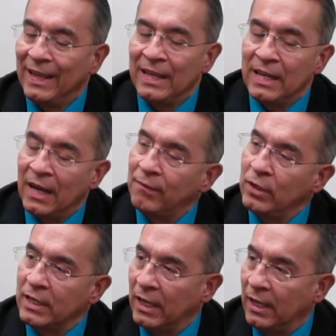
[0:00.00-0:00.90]
In
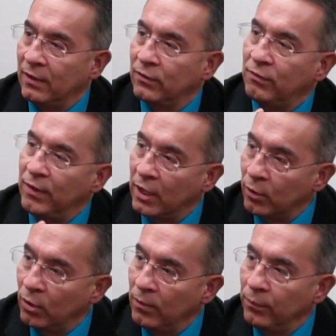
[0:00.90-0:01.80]
every case,
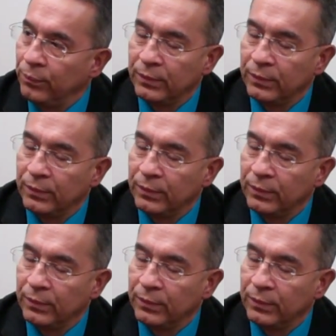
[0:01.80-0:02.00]
federal,